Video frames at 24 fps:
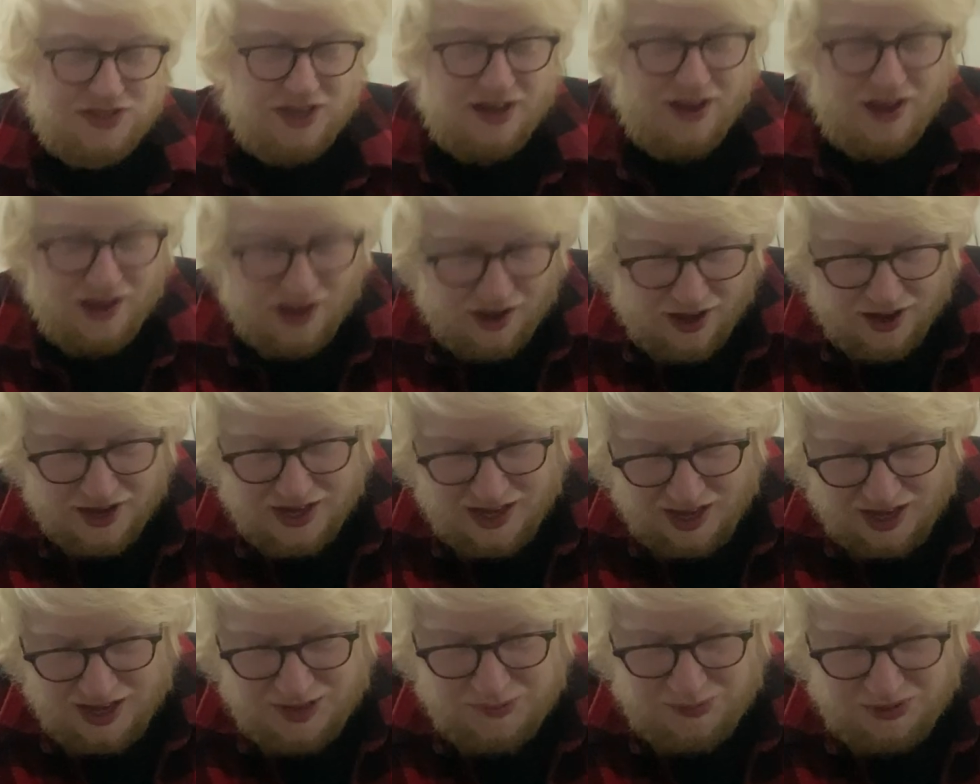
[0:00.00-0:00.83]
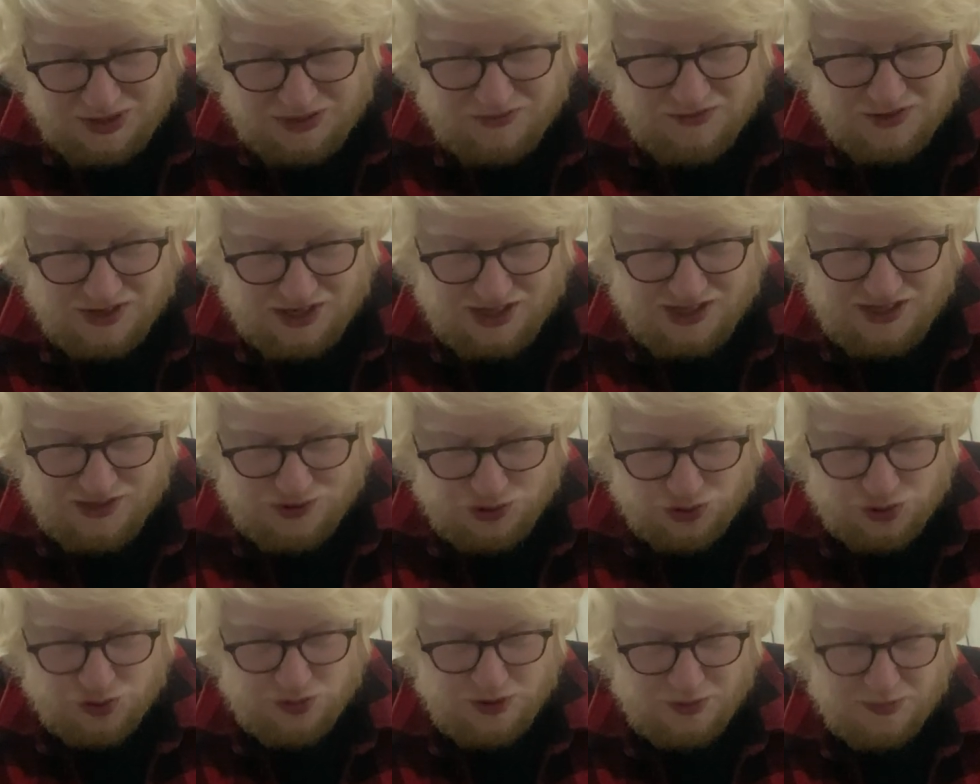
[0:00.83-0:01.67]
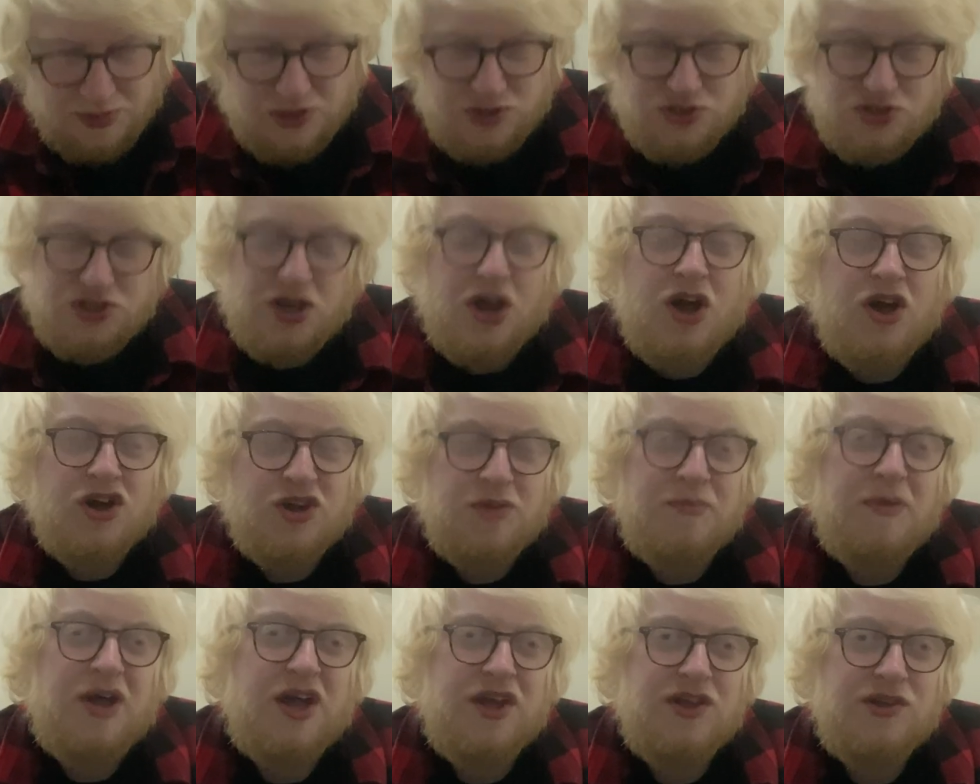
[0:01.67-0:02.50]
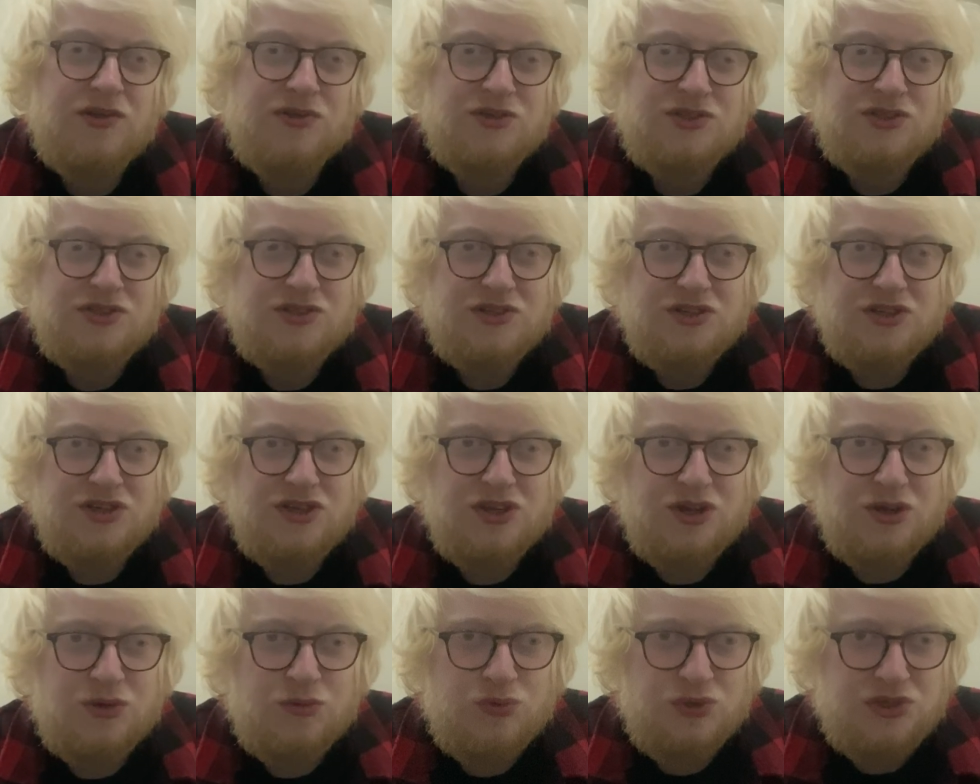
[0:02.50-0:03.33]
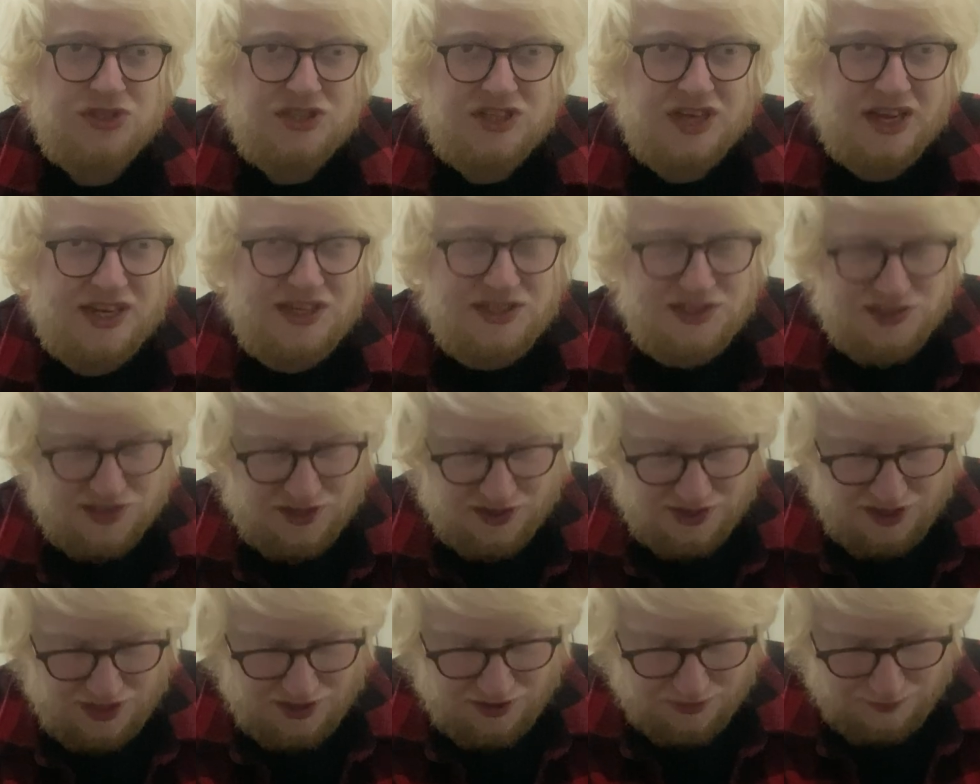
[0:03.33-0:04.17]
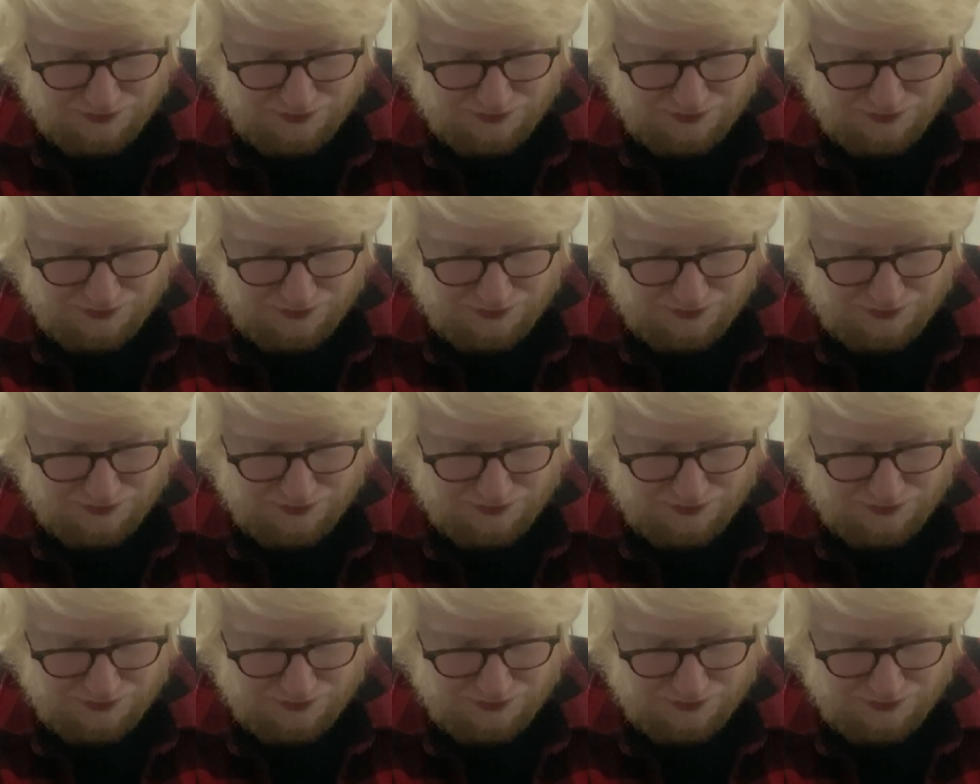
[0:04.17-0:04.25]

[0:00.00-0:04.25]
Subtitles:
a high ABV triple dark mild would taste like.